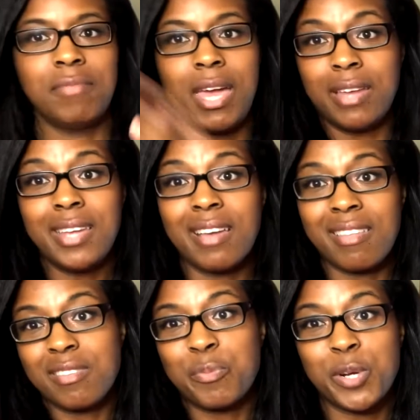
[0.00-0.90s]
And yeah,
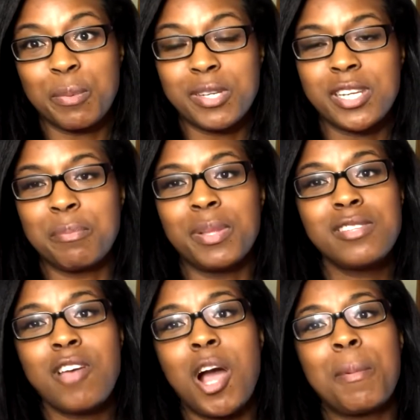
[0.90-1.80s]
that's pretty much it. But
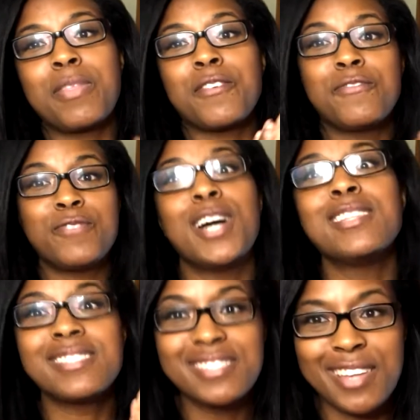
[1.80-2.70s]
let's talk about the
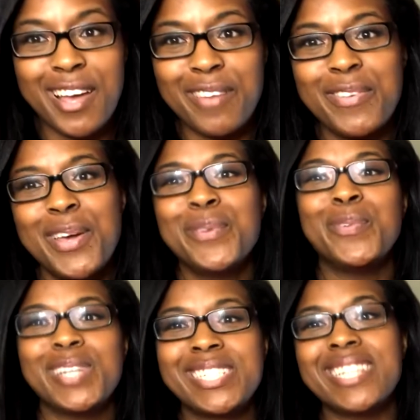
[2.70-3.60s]
fun stuff,
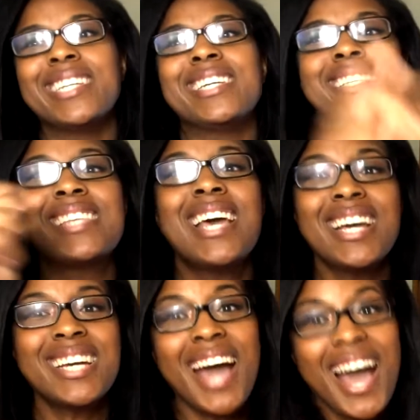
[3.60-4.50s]
which is
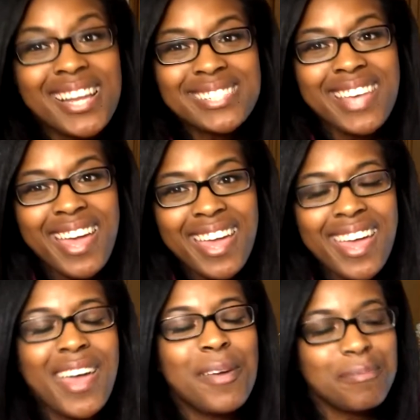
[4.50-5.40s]

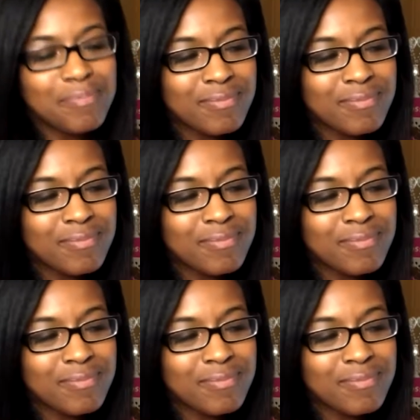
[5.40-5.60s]
content.